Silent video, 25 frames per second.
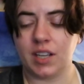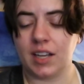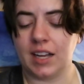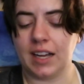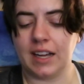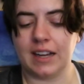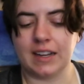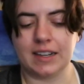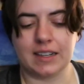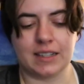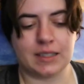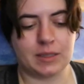
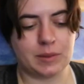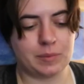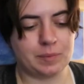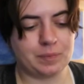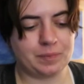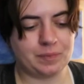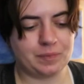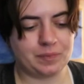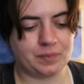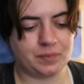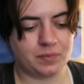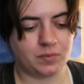
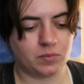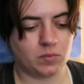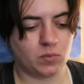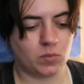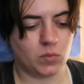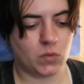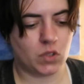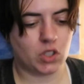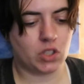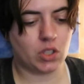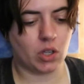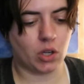Um,
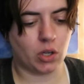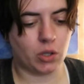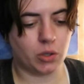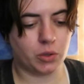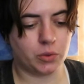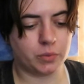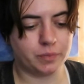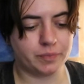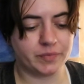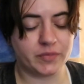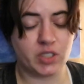so